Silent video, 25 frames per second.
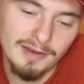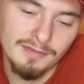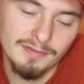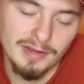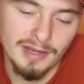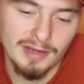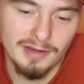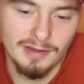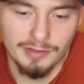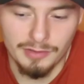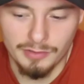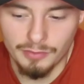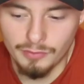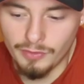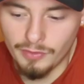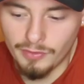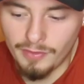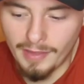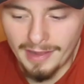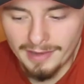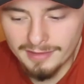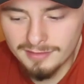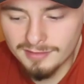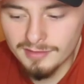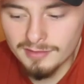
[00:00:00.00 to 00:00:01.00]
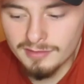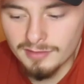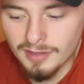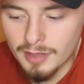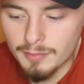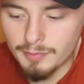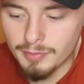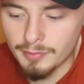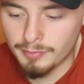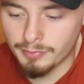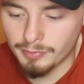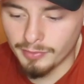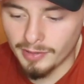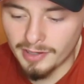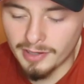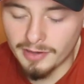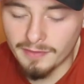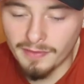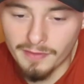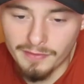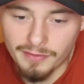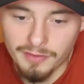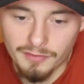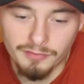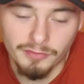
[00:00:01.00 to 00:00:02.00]
And again, that's the type of
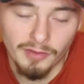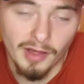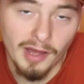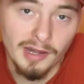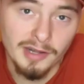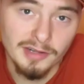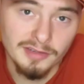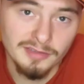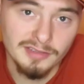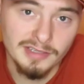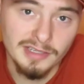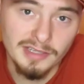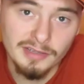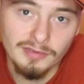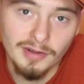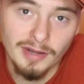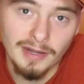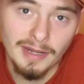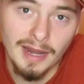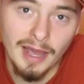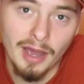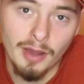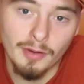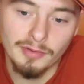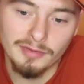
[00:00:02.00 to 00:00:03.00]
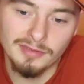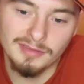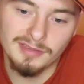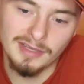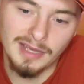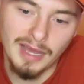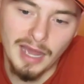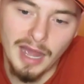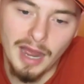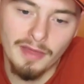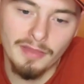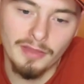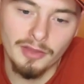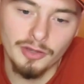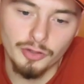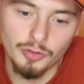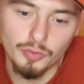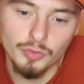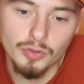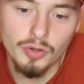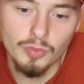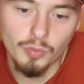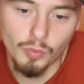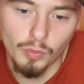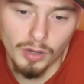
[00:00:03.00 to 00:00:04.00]
player that the Flyers need right now, is a guy
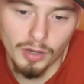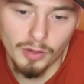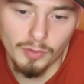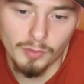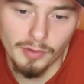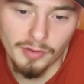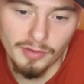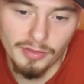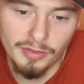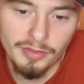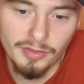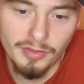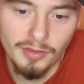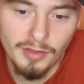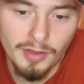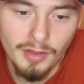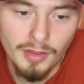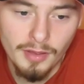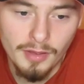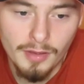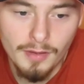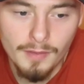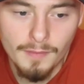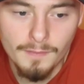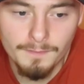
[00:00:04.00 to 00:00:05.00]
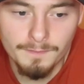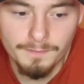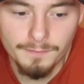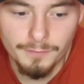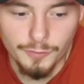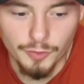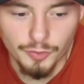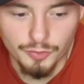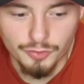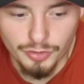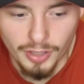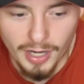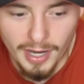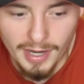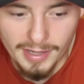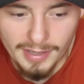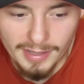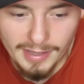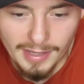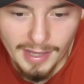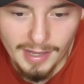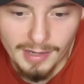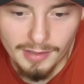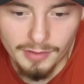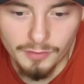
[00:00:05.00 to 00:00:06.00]
that you can work with to
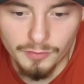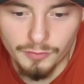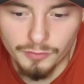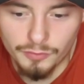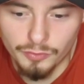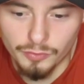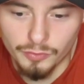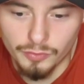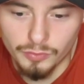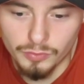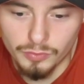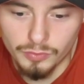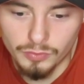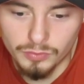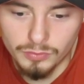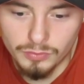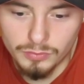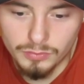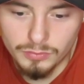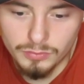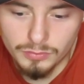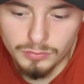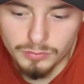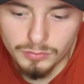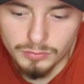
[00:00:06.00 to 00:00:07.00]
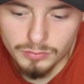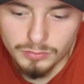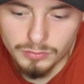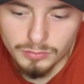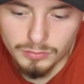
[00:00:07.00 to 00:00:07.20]
try to get to